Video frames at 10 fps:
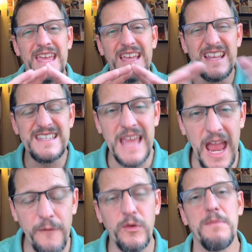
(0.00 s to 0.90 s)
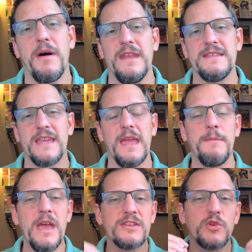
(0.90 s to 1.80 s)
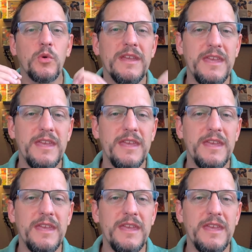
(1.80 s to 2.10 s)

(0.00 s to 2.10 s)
It is everybody's game. So